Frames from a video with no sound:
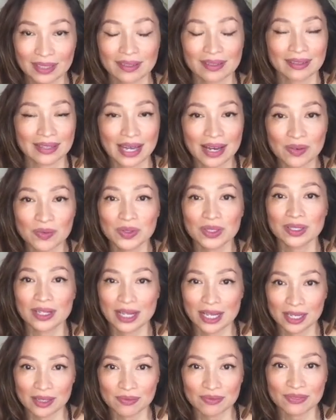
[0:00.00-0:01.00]
That will
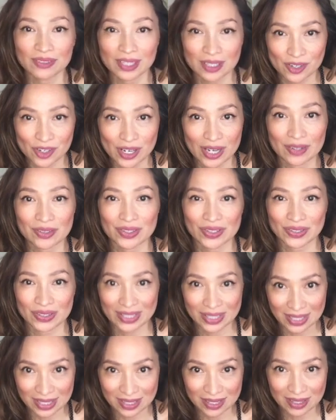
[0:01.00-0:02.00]
help flush out your
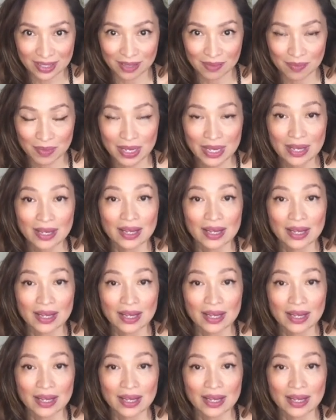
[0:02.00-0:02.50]
system,